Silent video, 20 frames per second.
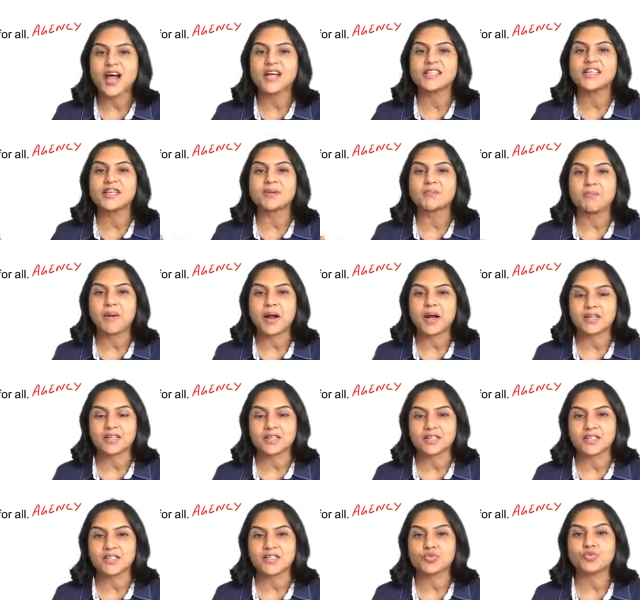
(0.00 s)
other
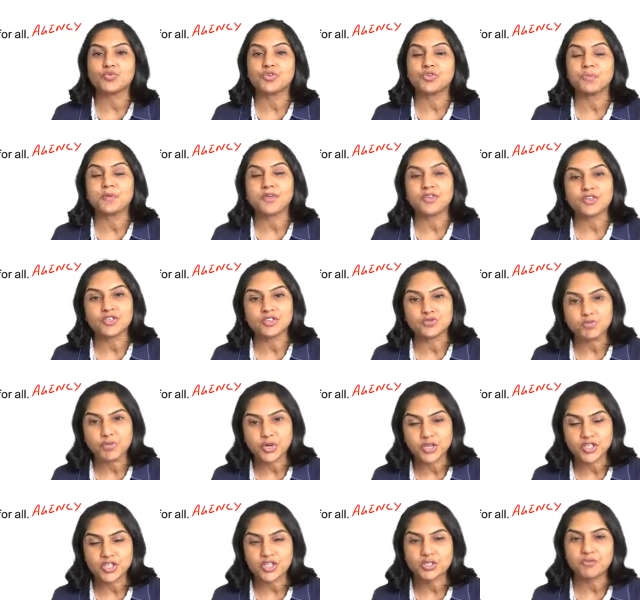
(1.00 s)
partners would be
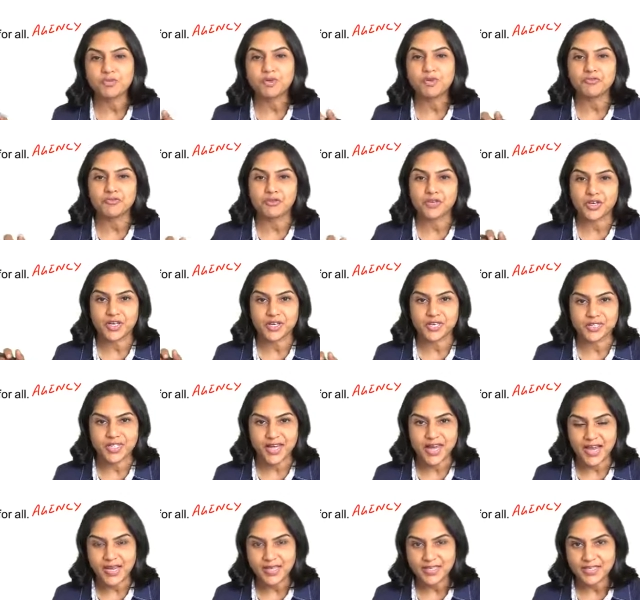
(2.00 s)
responsible for his
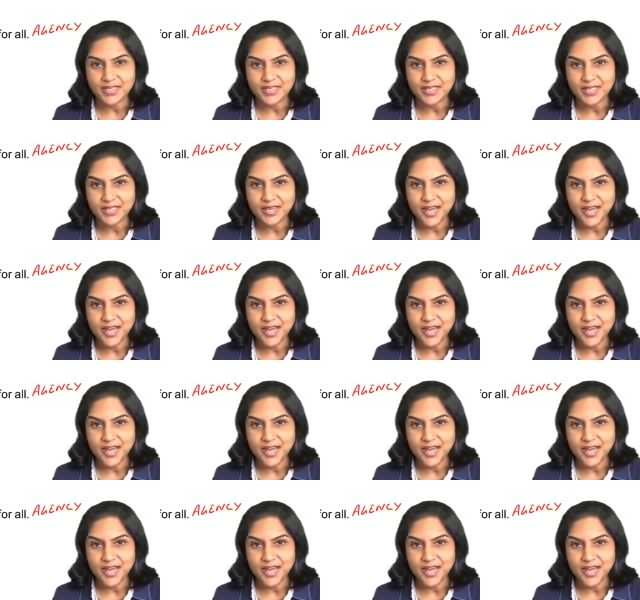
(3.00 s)
acts,